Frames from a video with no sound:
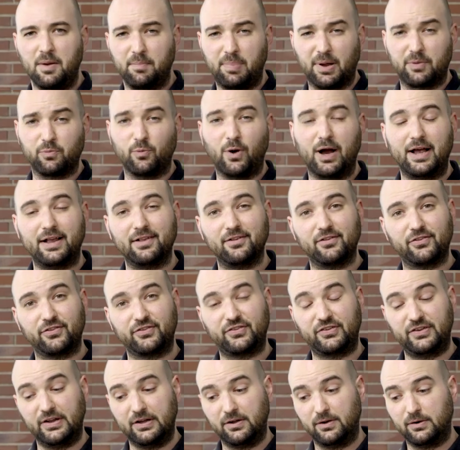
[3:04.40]
but while
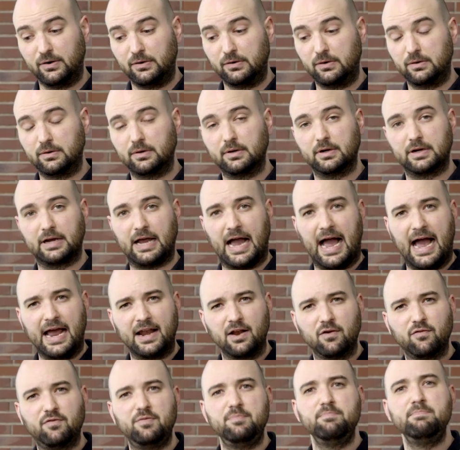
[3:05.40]
still
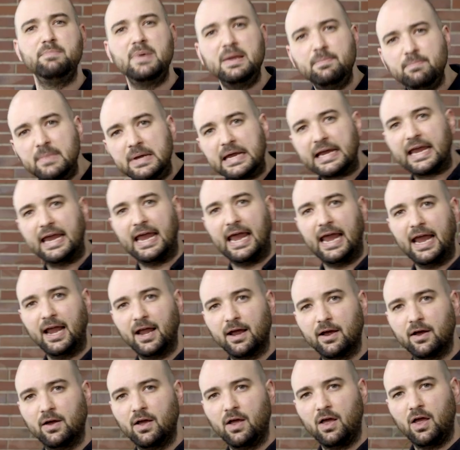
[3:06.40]
kind of
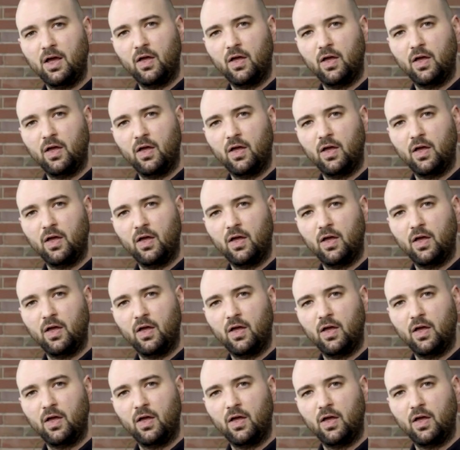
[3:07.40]
mimicking